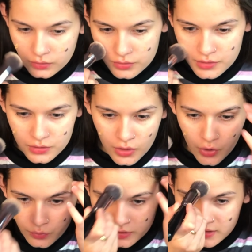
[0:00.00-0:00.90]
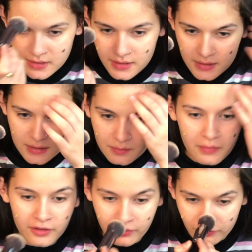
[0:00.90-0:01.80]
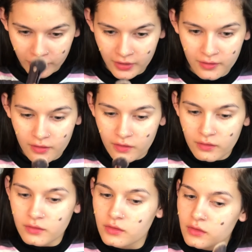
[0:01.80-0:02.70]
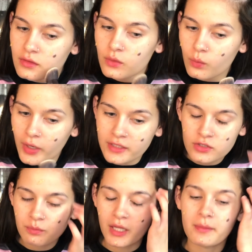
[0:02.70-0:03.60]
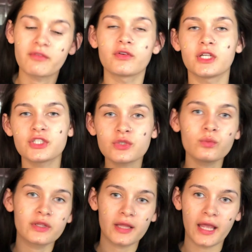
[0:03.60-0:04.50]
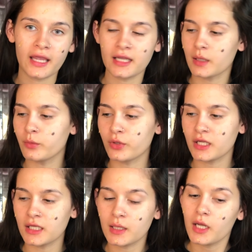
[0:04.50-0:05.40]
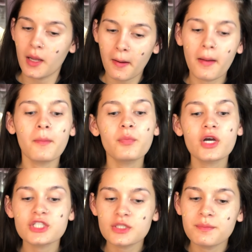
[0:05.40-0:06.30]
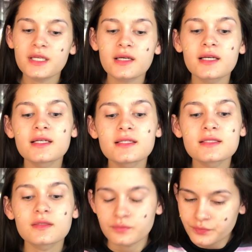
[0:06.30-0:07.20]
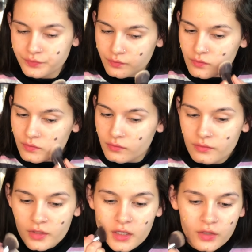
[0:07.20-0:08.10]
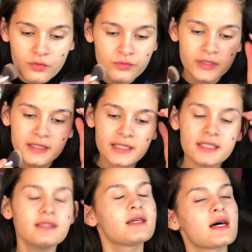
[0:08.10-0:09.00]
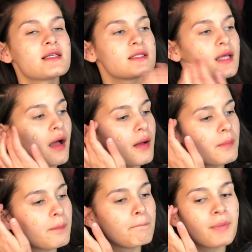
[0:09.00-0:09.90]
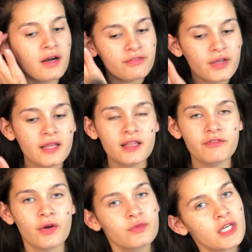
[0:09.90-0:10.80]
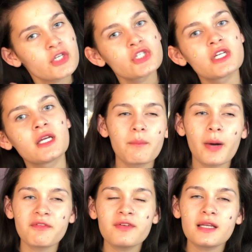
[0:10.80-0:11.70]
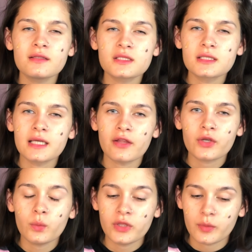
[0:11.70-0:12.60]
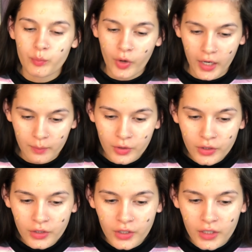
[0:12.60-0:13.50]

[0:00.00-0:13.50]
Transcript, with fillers: So this is my favorite way to apply my foundation, with a kabuki brush, because it really does buff in that foundation, buff it in together with the primer,